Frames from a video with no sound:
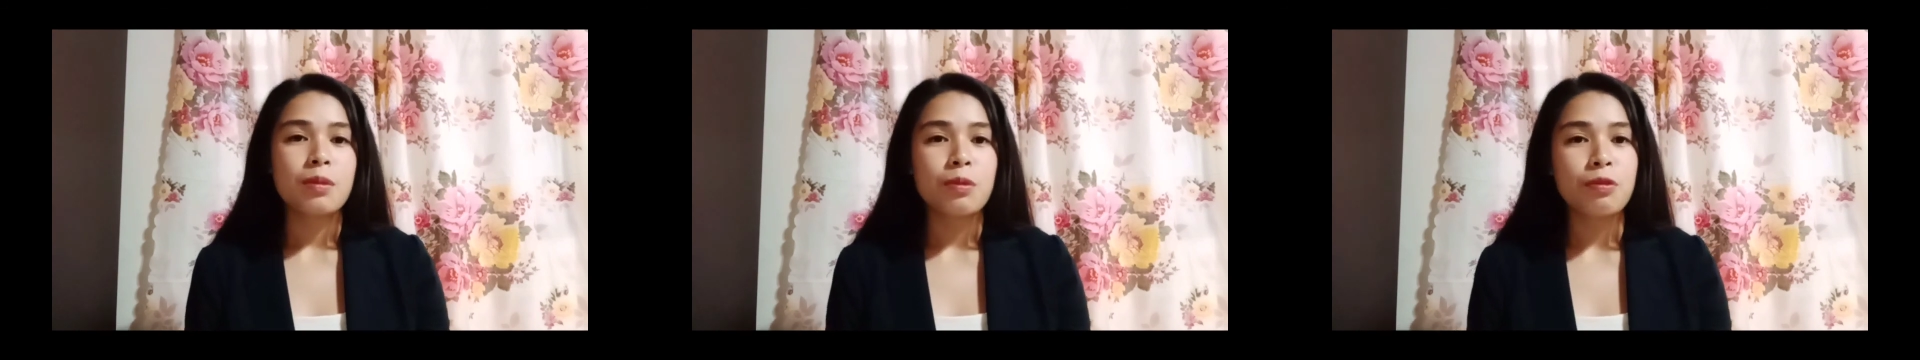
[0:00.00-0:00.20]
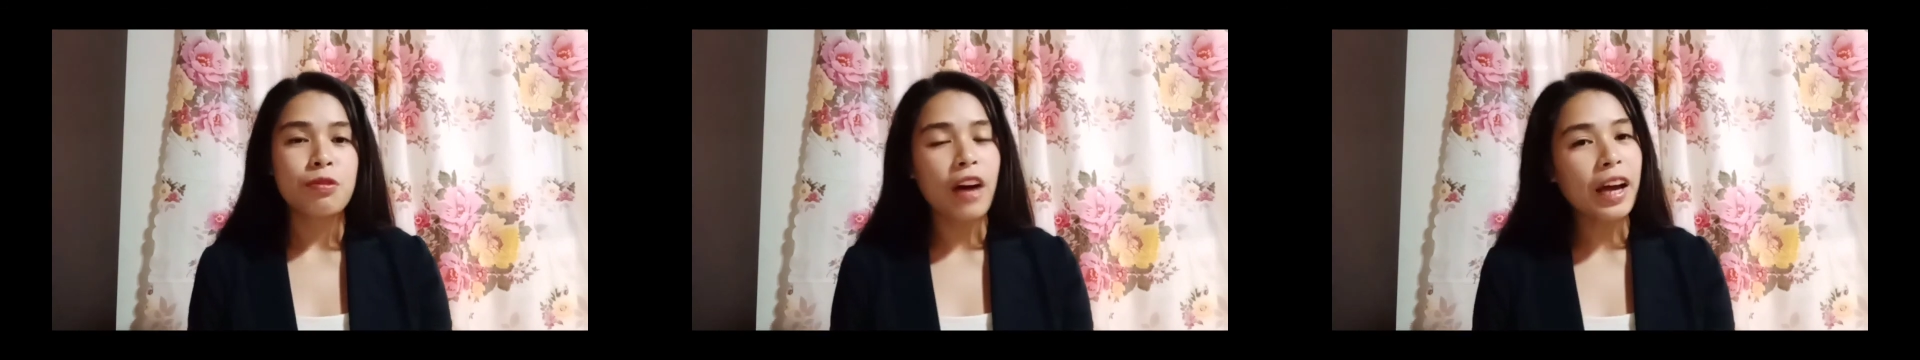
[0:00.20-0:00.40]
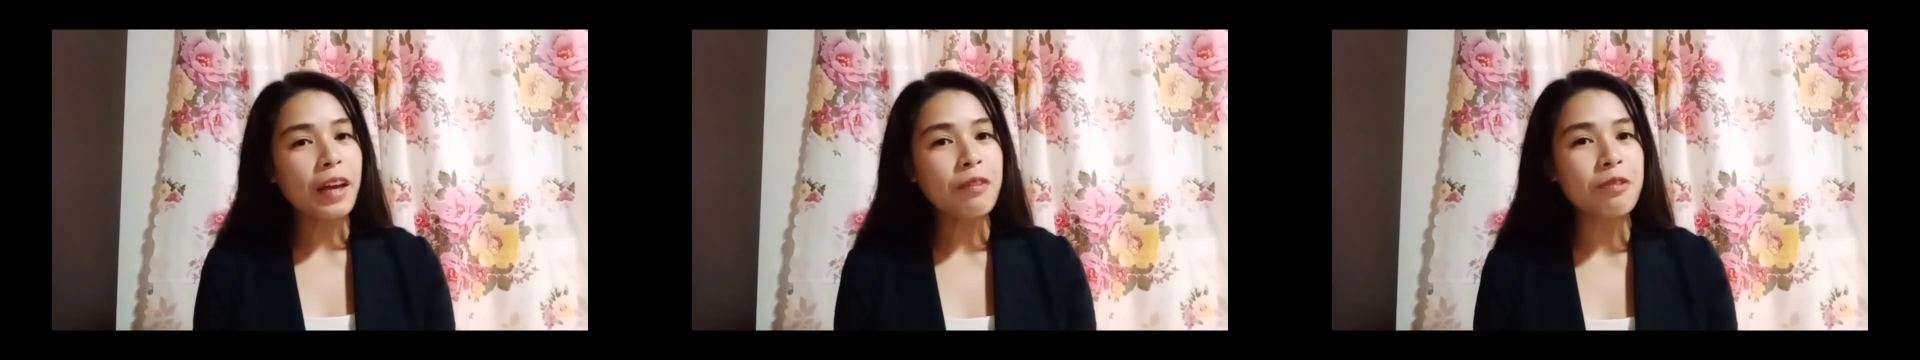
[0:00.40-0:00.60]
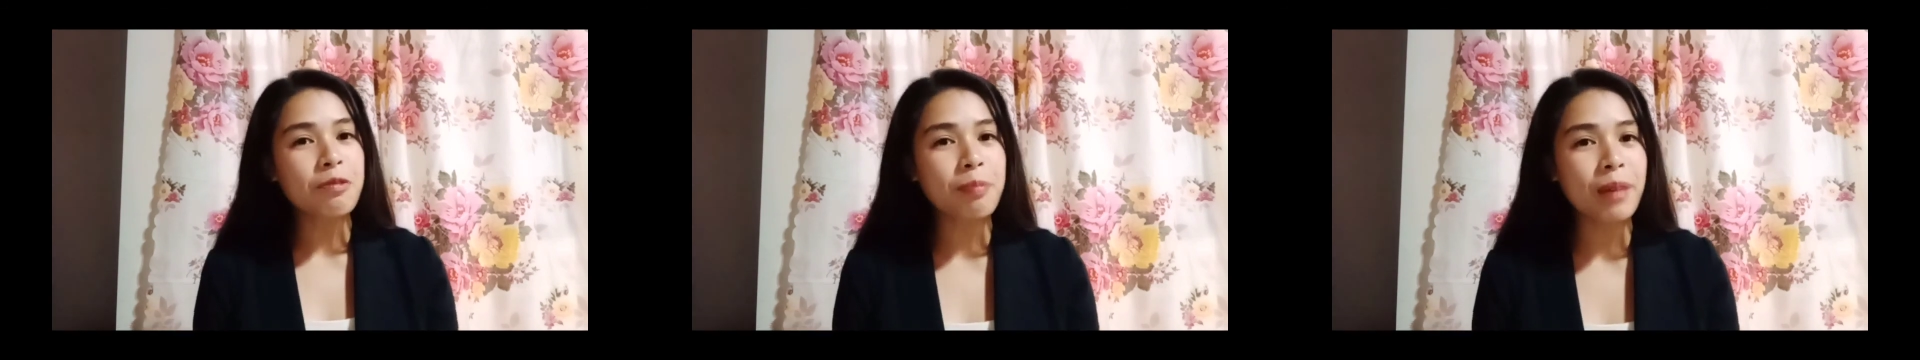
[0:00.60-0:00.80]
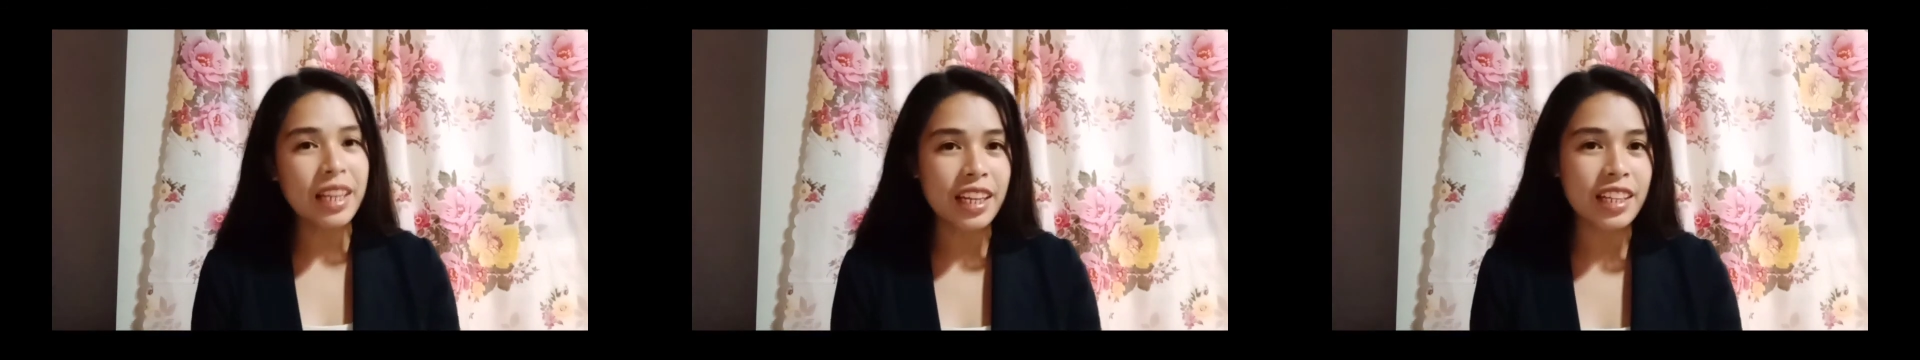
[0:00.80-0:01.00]
5
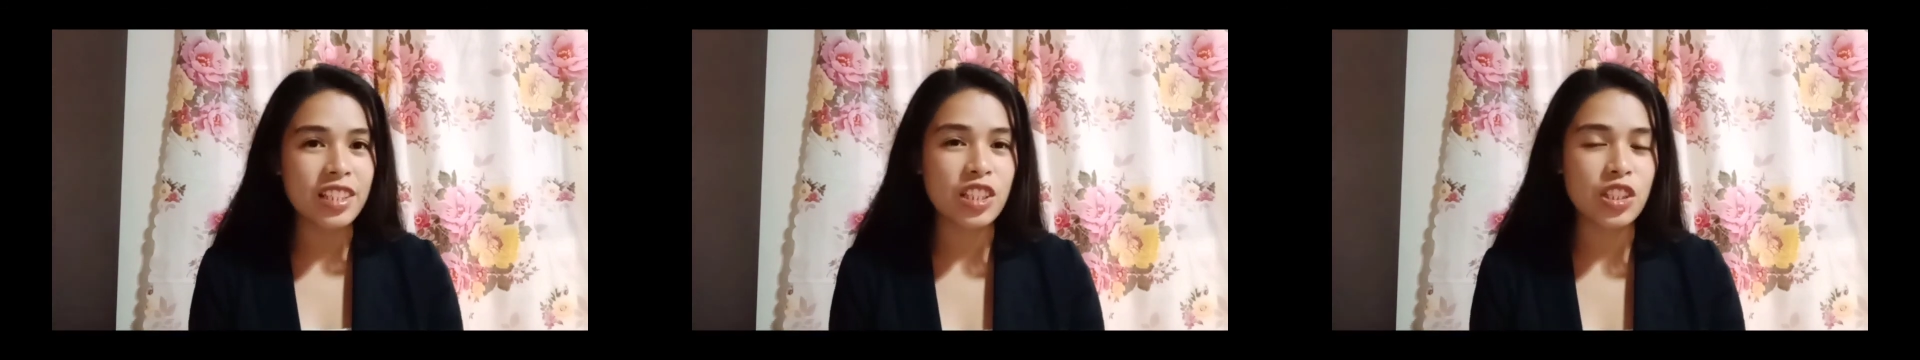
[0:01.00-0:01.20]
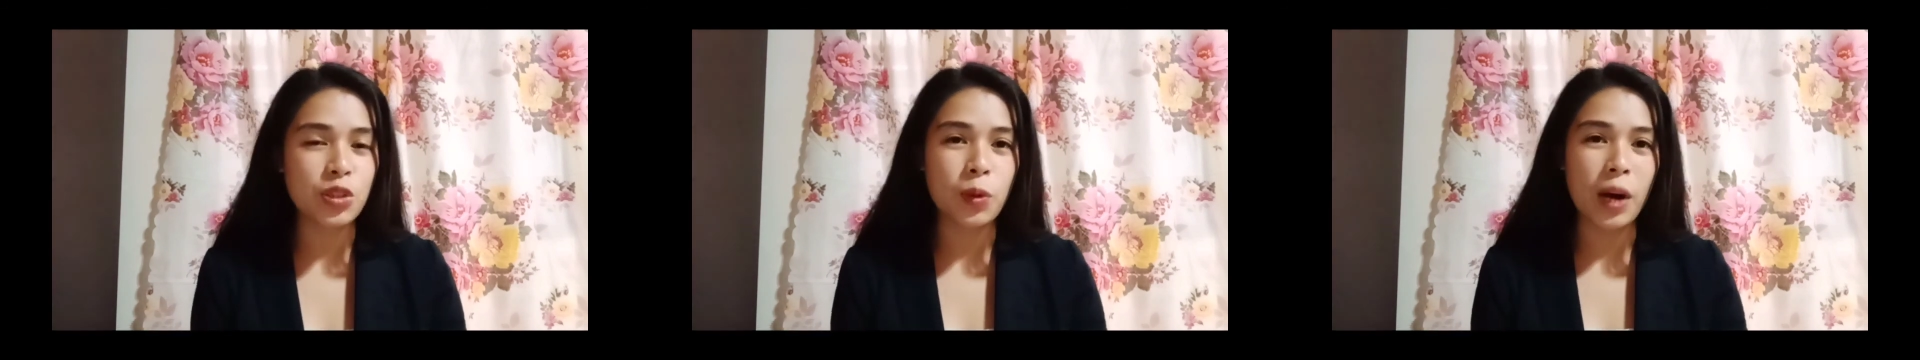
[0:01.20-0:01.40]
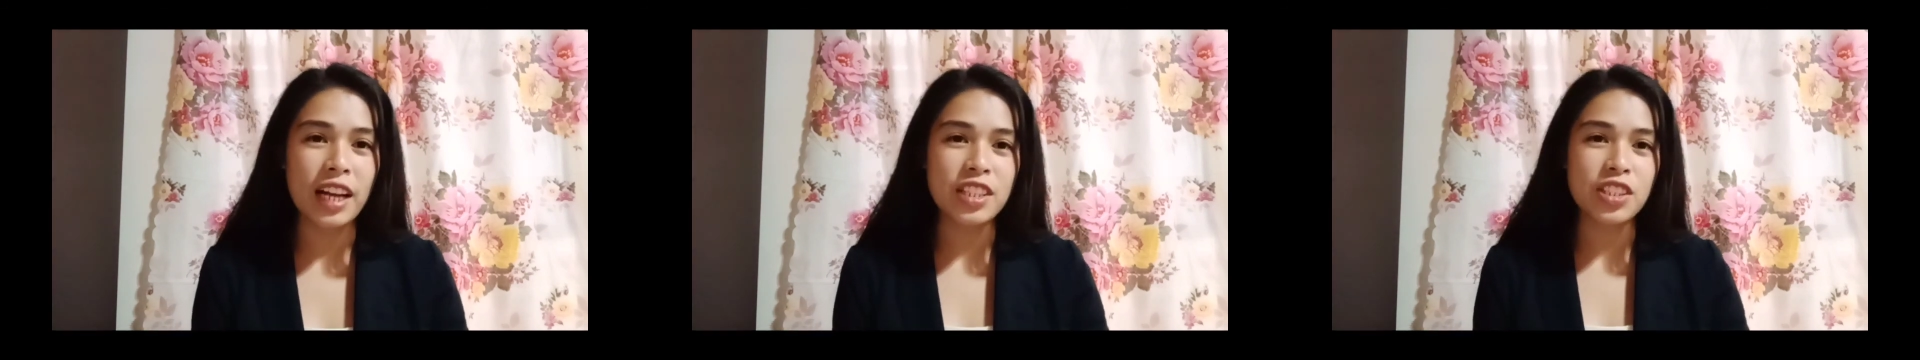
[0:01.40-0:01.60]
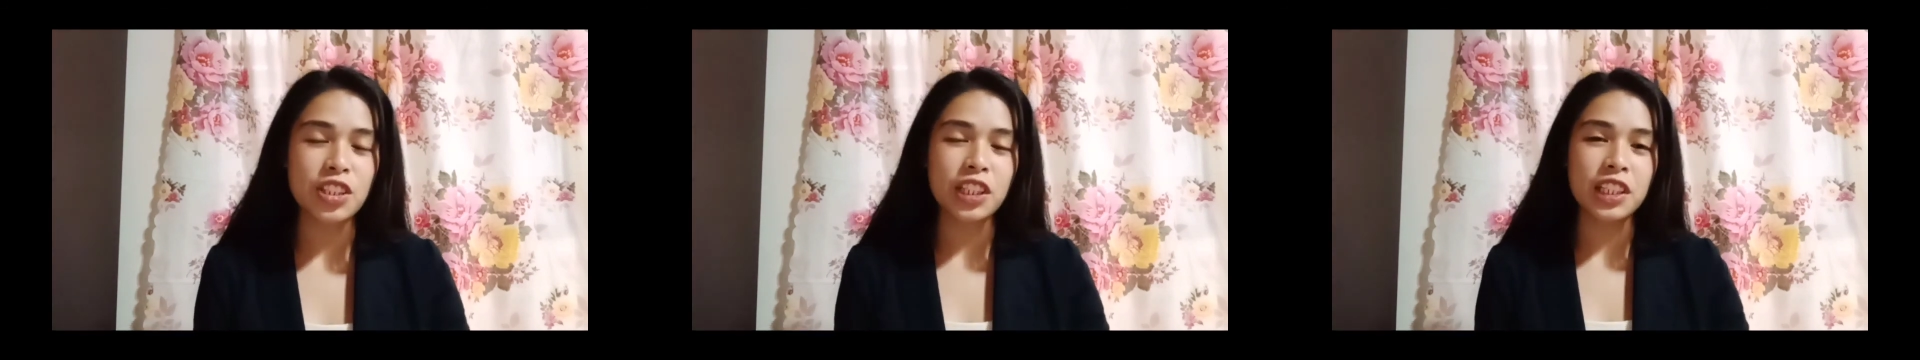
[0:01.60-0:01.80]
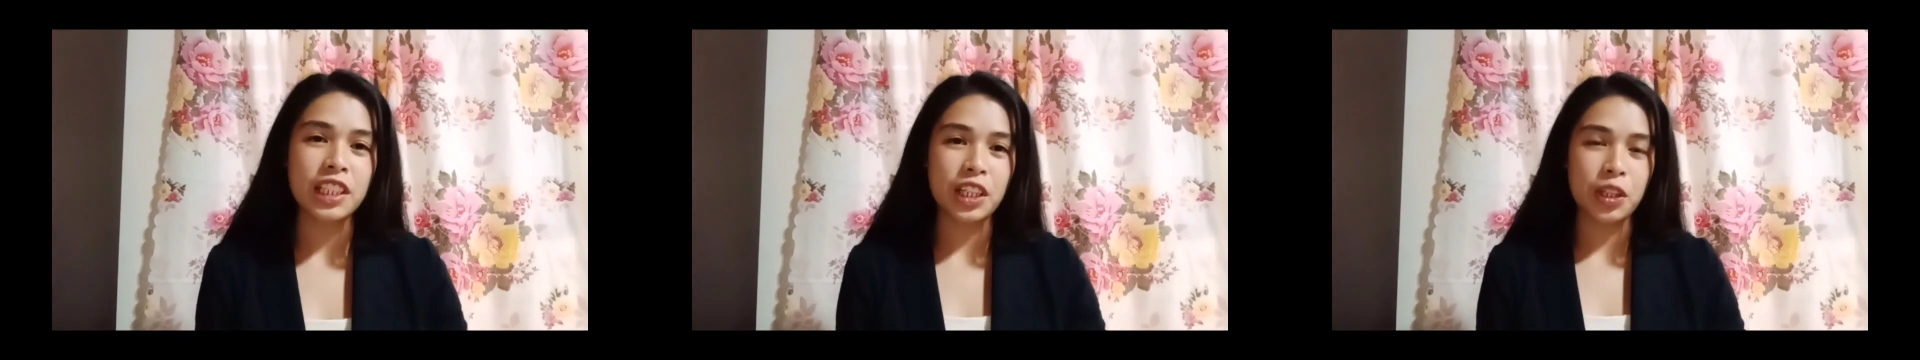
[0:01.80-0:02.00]
minutes to
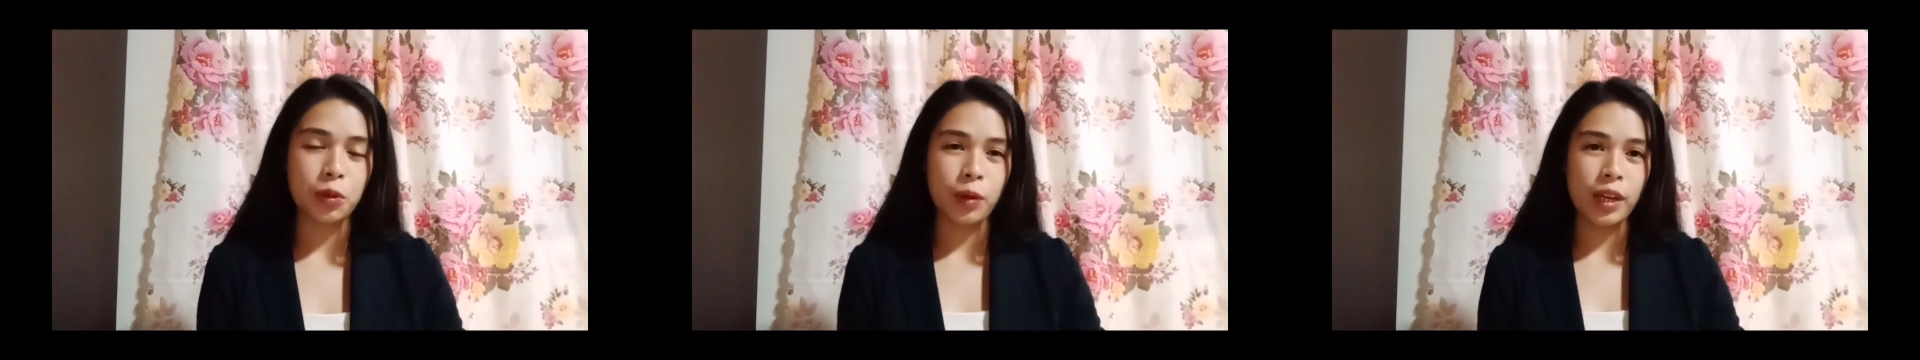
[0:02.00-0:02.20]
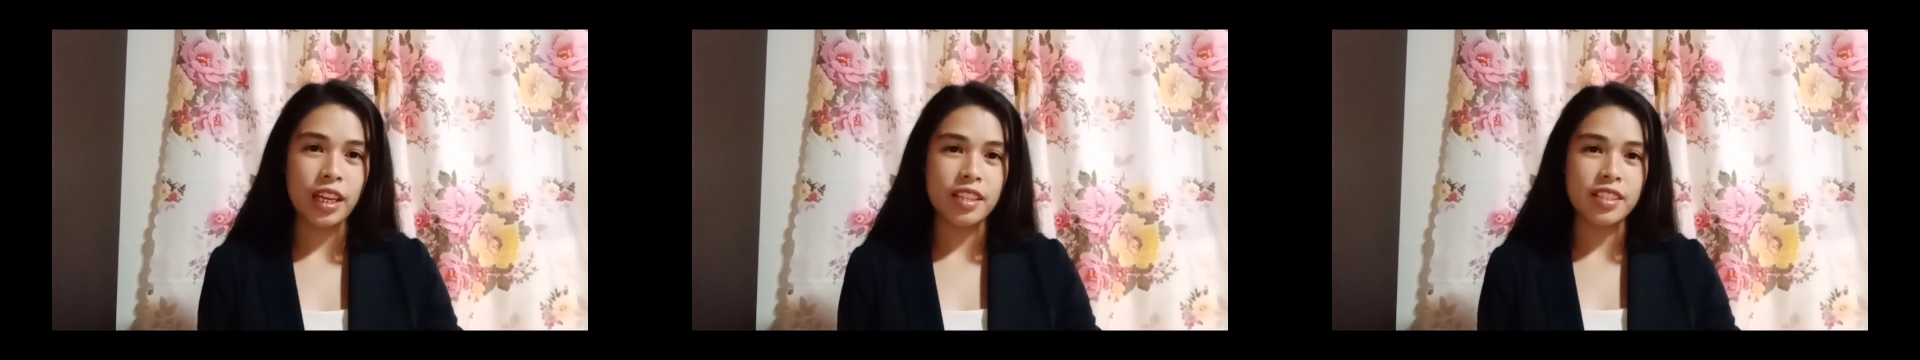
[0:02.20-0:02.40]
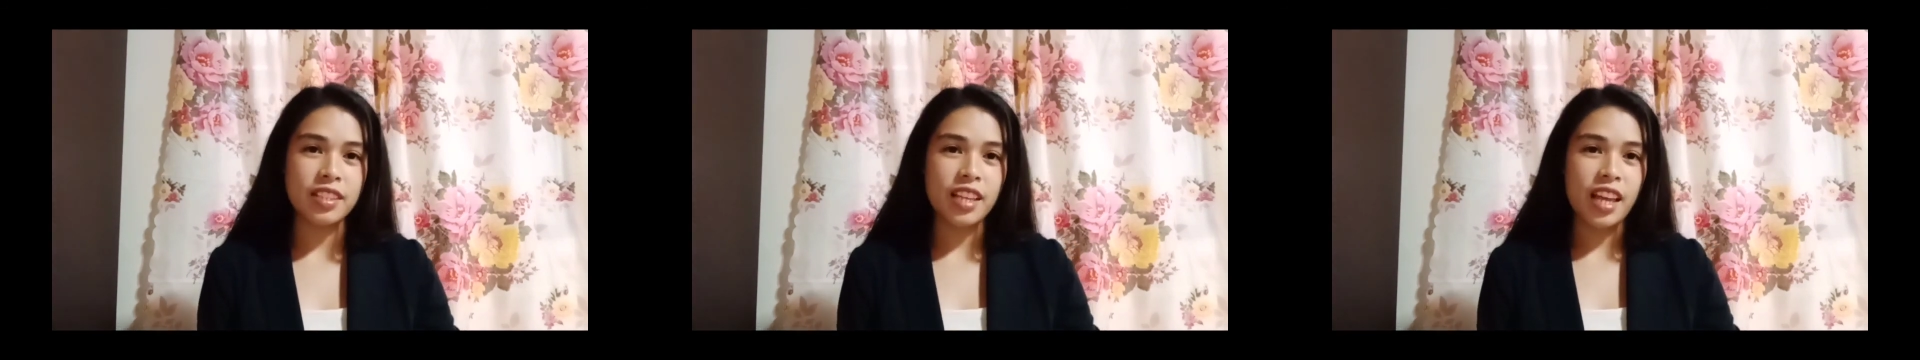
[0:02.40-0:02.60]
answer the quiz.